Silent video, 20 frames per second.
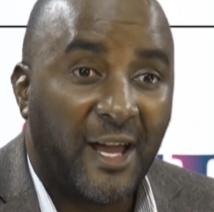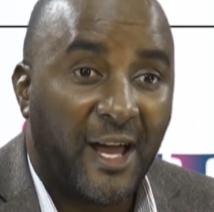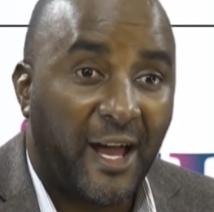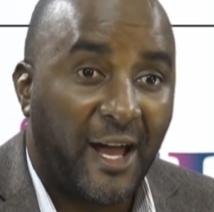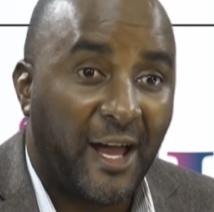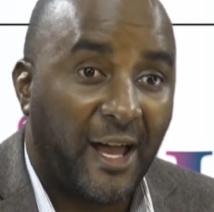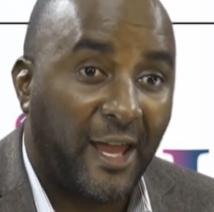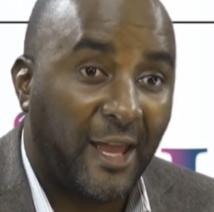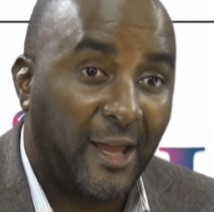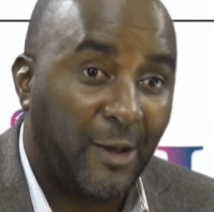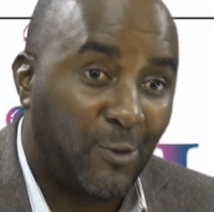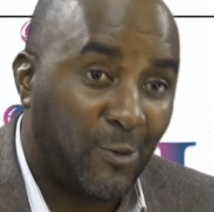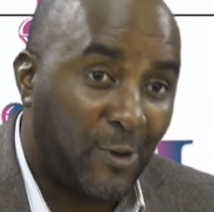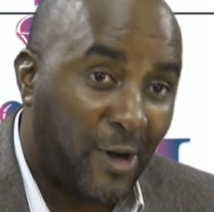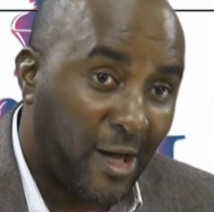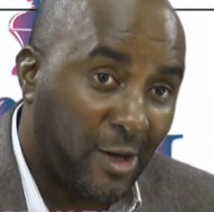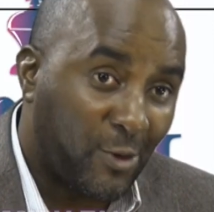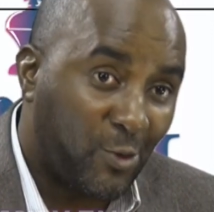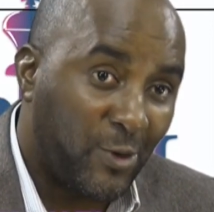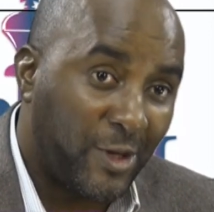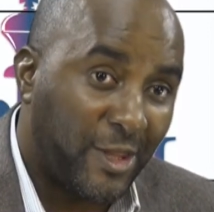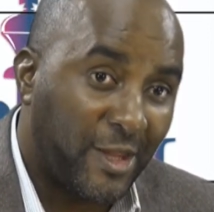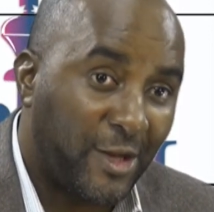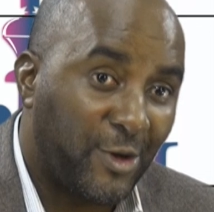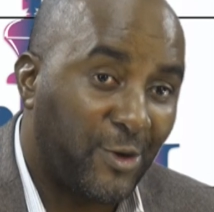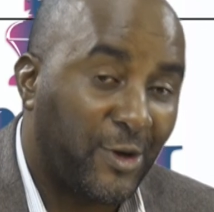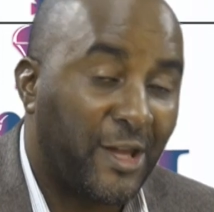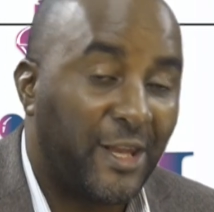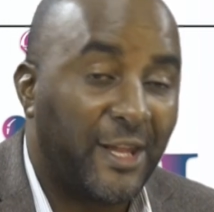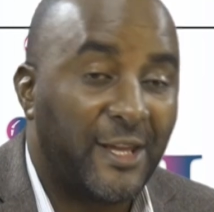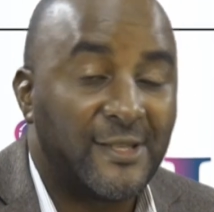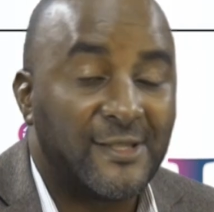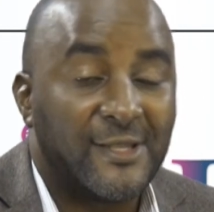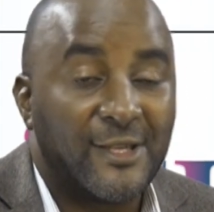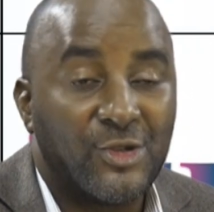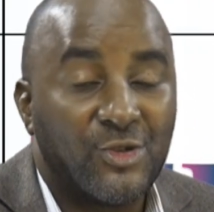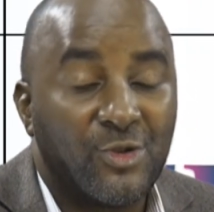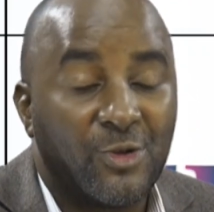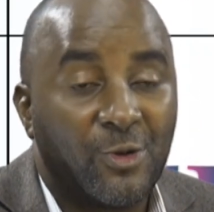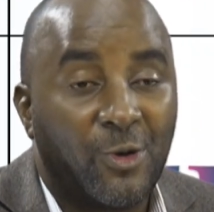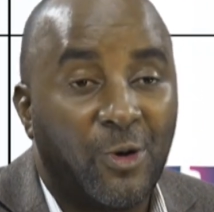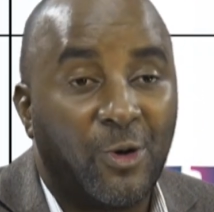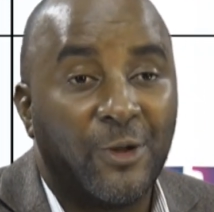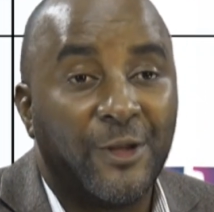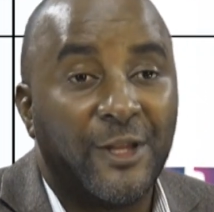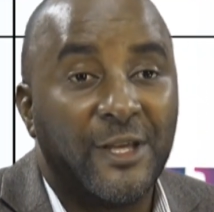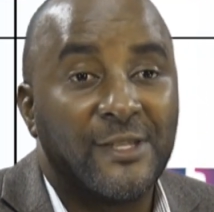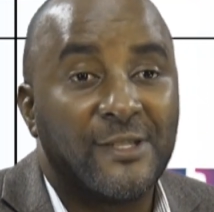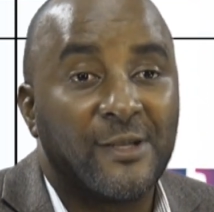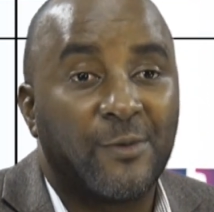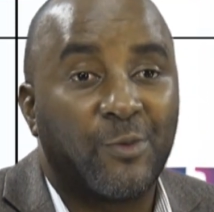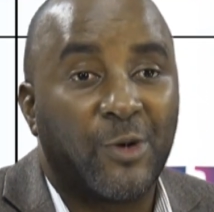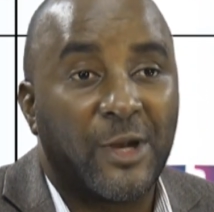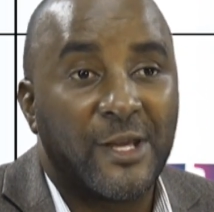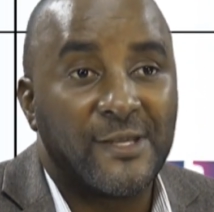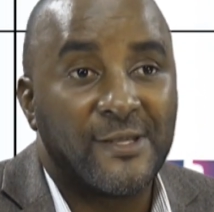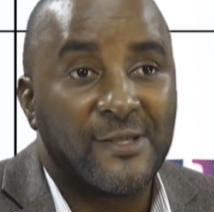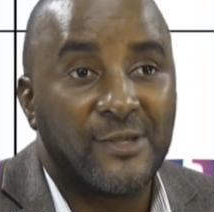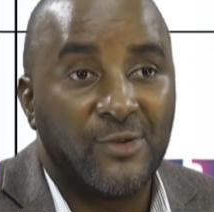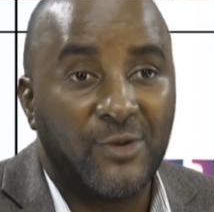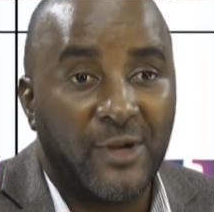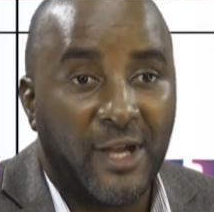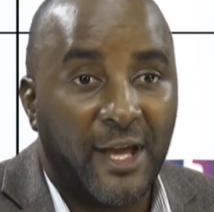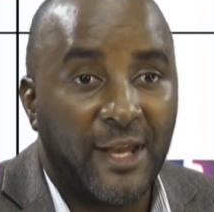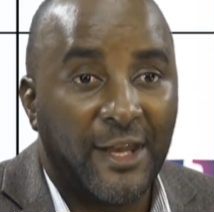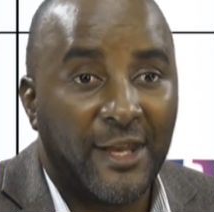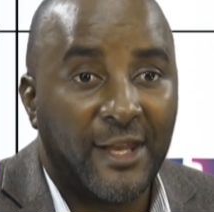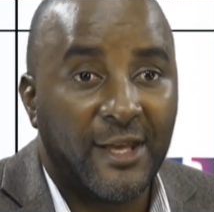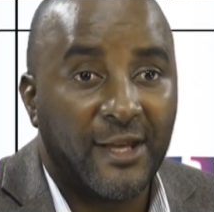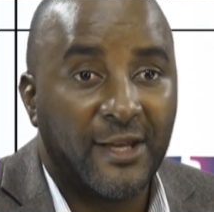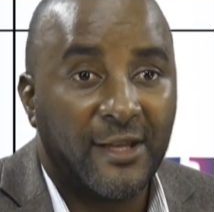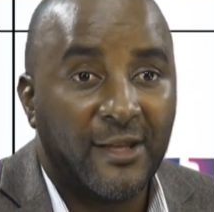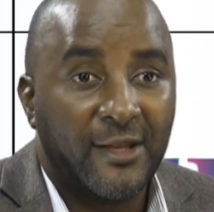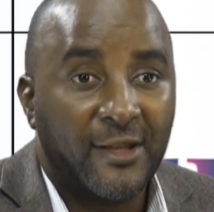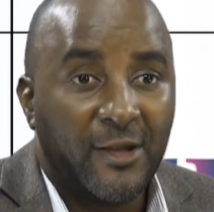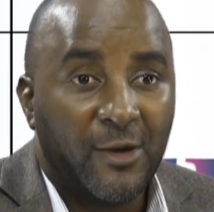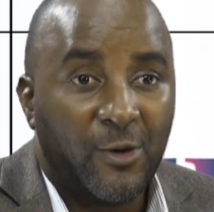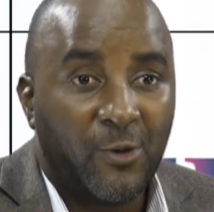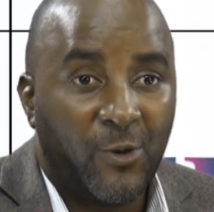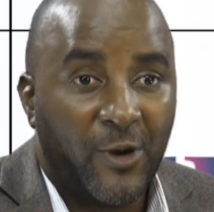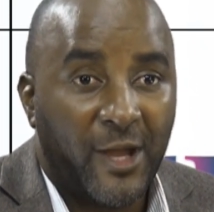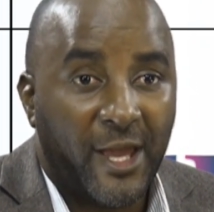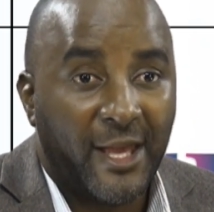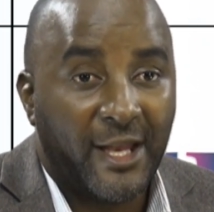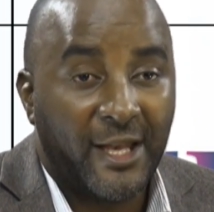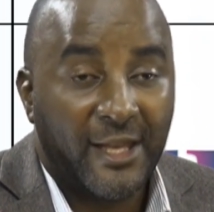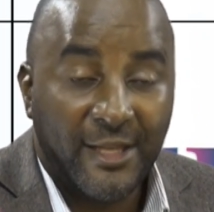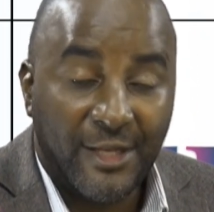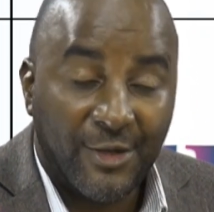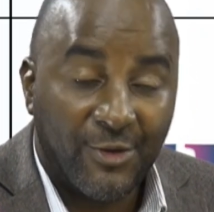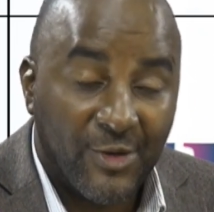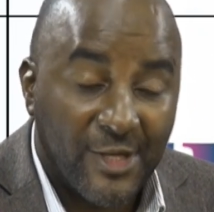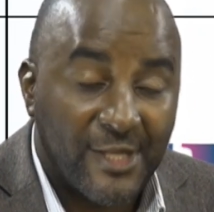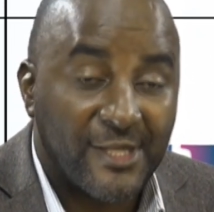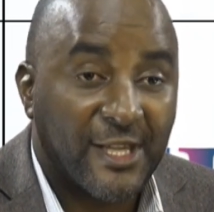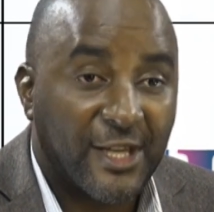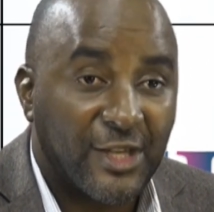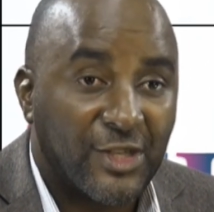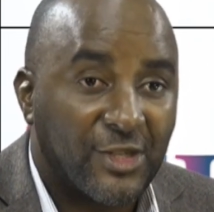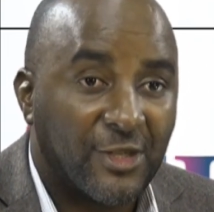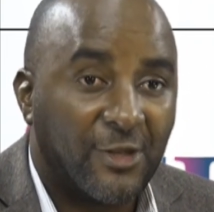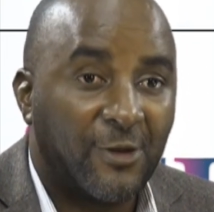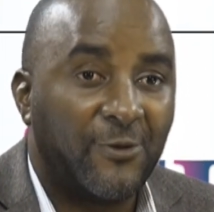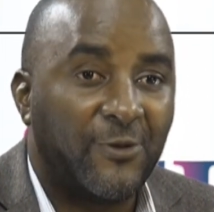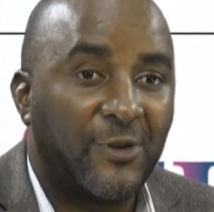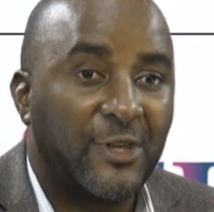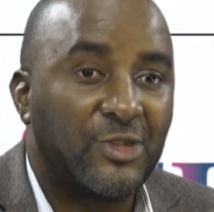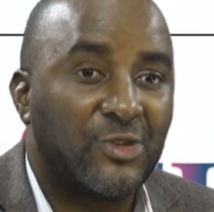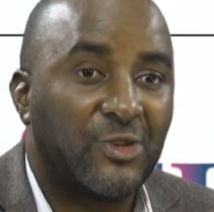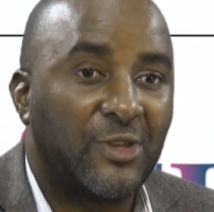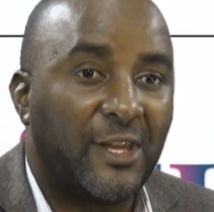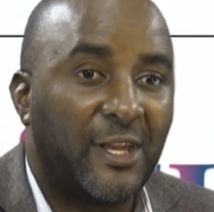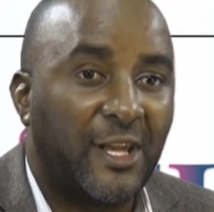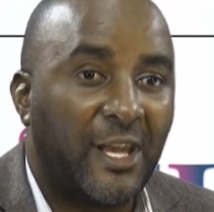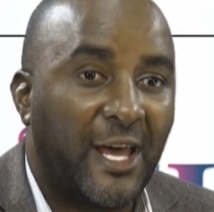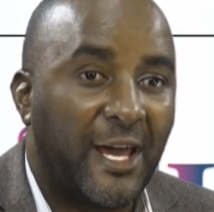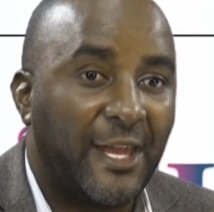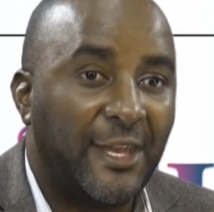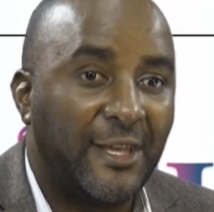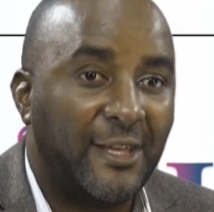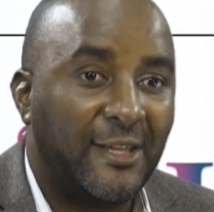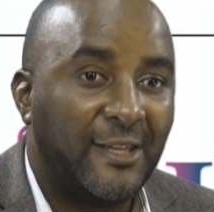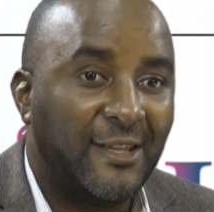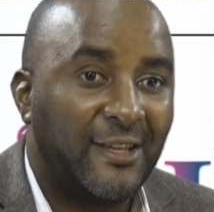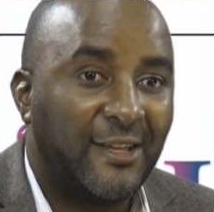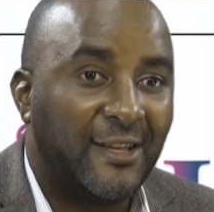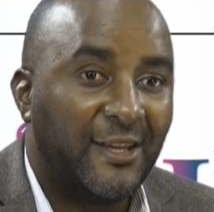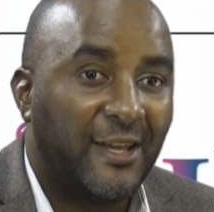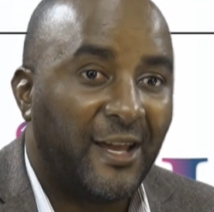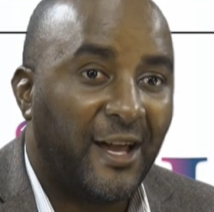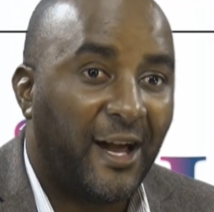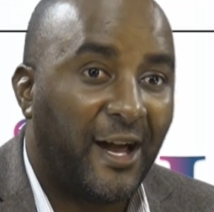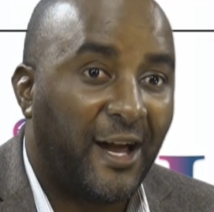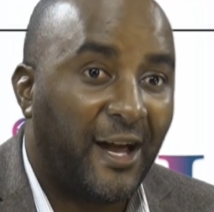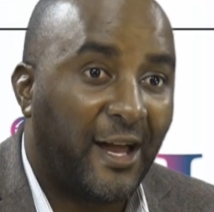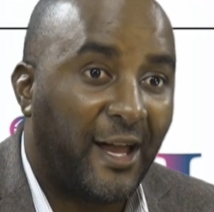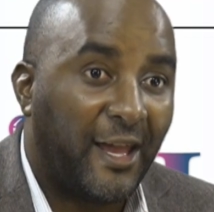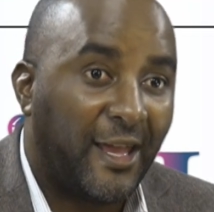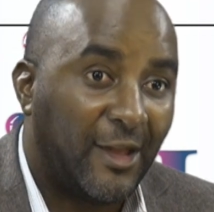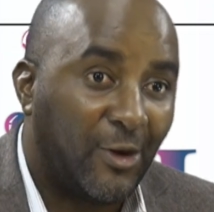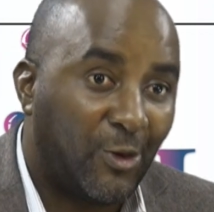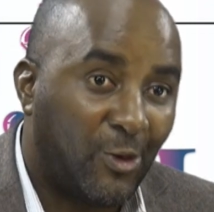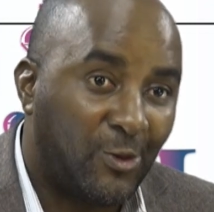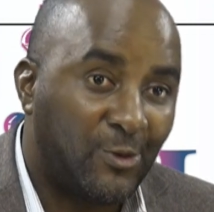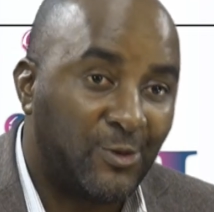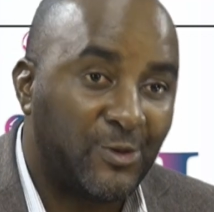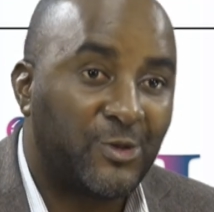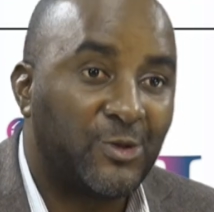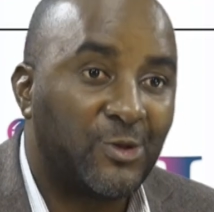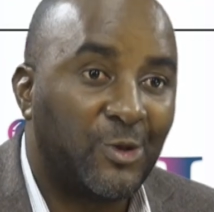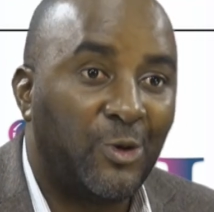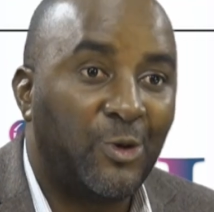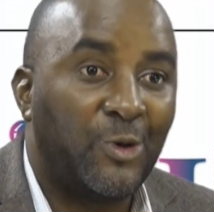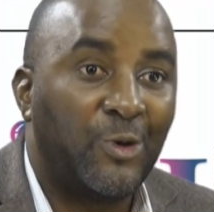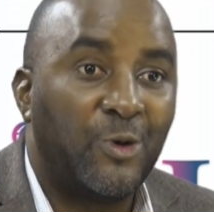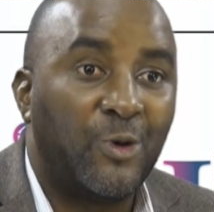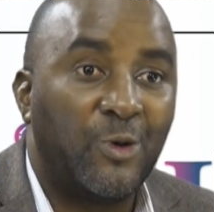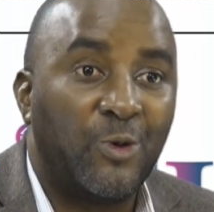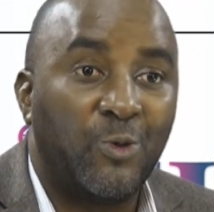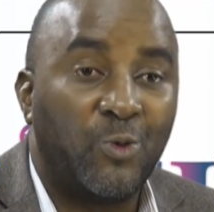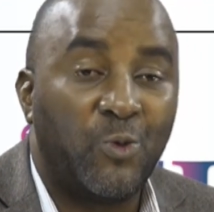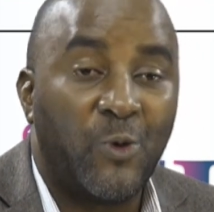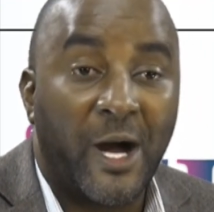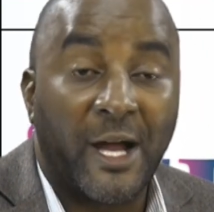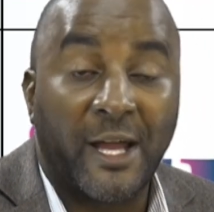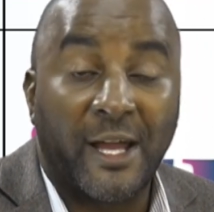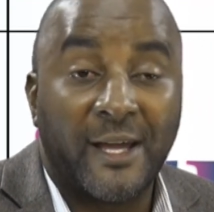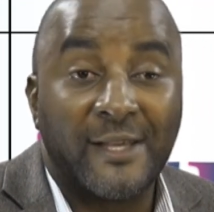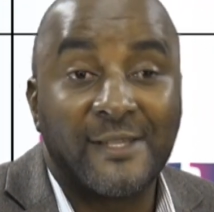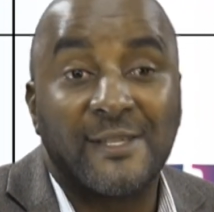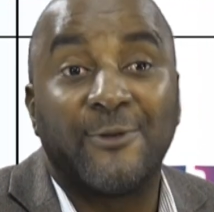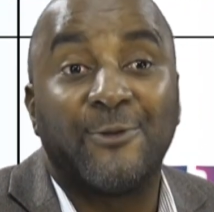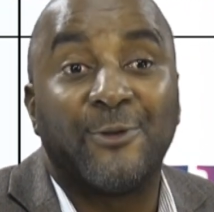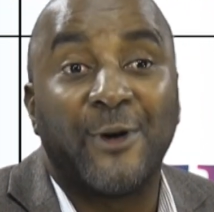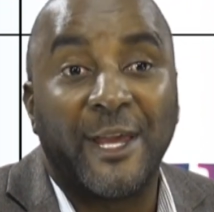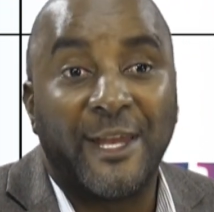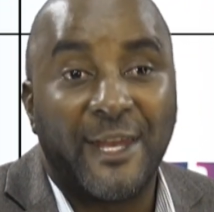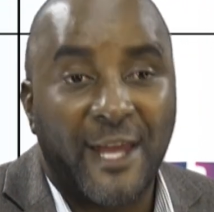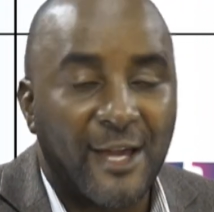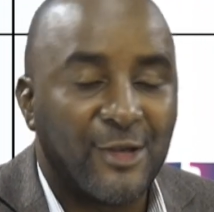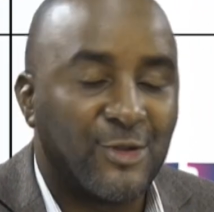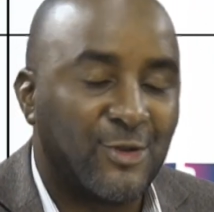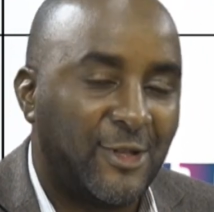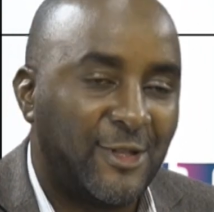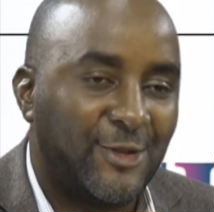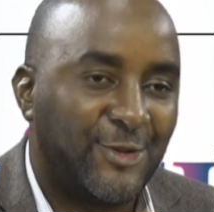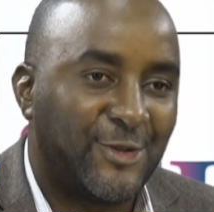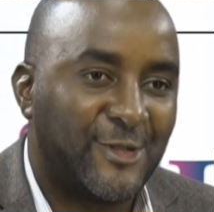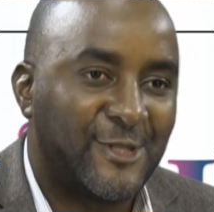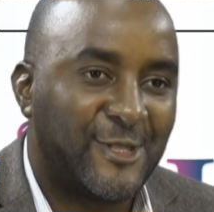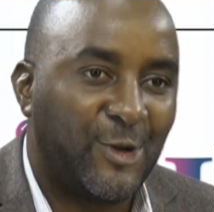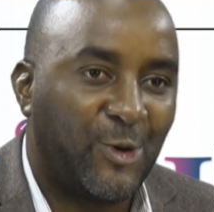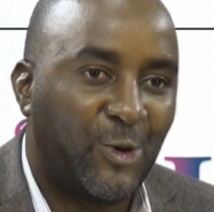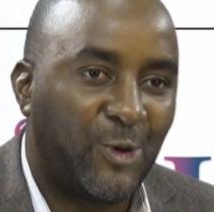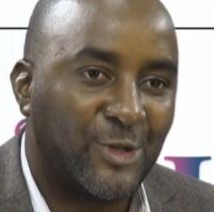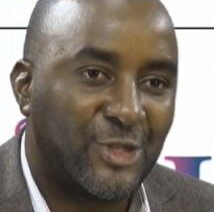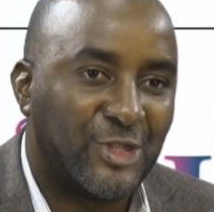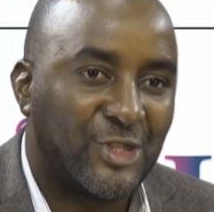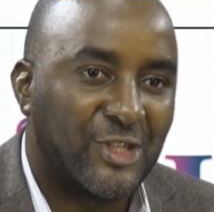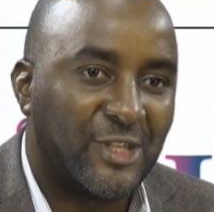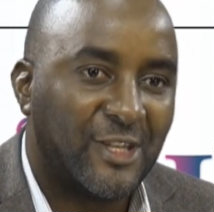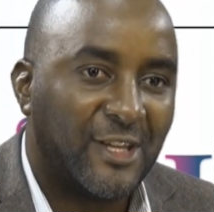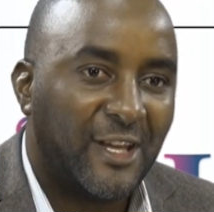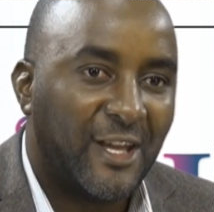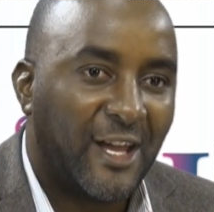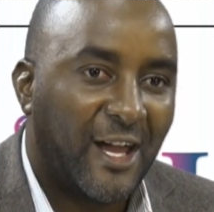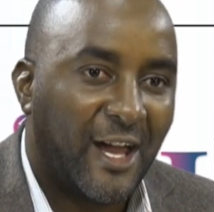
I work with an organization called Enterprise Uganda, where I lead research, innovation, and learning. I also work as a financial literacy coach,